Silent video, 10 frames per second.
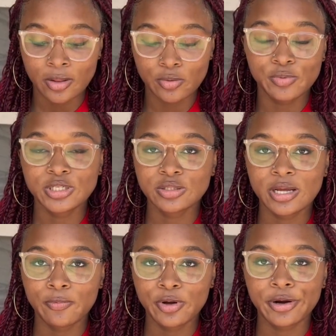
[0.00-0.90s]
The reason
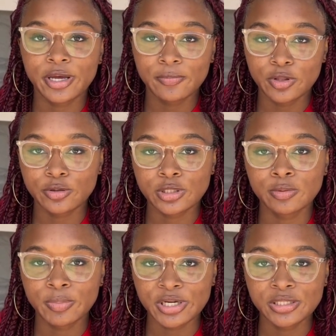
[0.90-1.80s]
that we are giving those
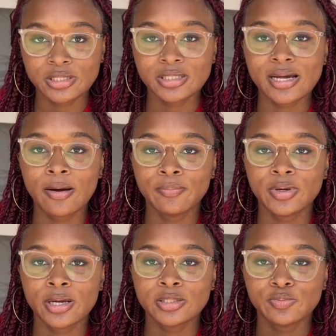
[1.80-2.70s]
compressions is that
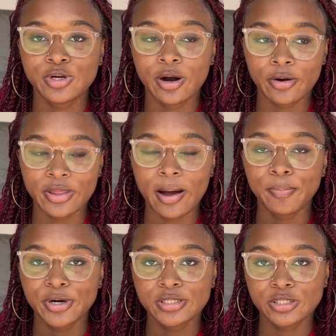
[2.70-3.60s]
because we are
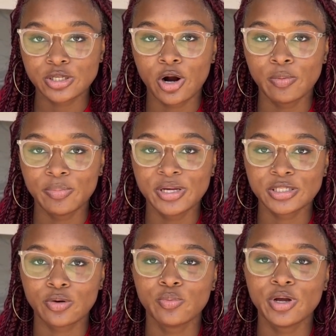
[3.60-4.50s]
that person's heartbeat,
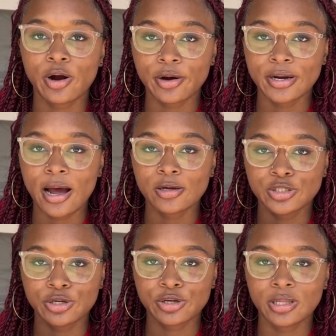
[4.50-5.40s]
so we are now
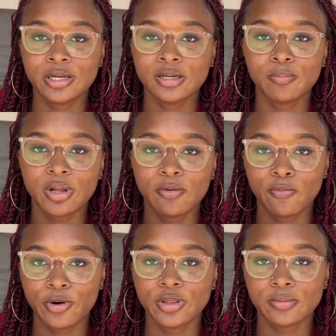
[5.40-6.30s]
circulating the blood
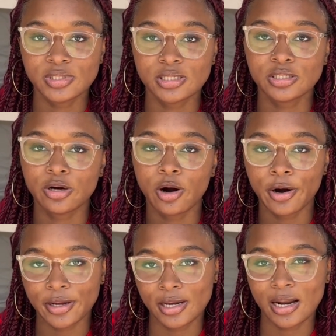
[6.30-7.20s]
for them since their
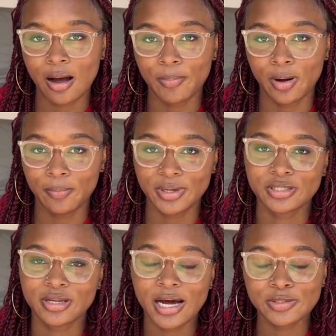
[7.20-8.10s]
heart cannot pump it.
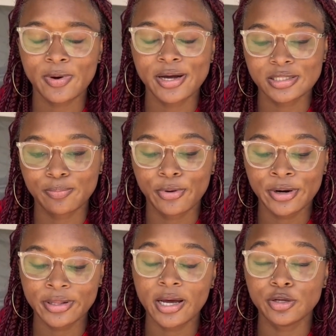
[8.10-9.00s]
So that's why it's
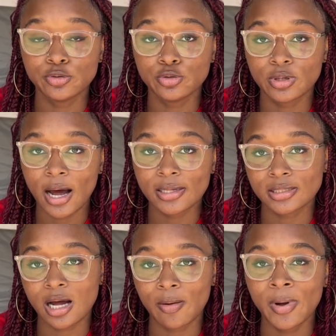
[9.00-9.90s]
important that you do not
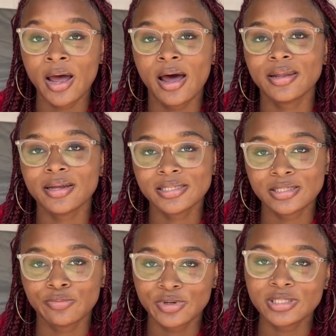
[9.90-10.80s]
stop unless
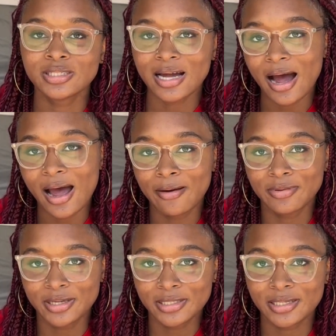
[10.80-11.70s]
the reasons that I have
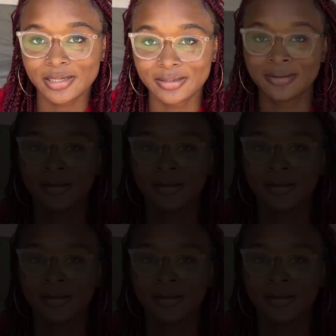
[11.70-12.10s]
listed.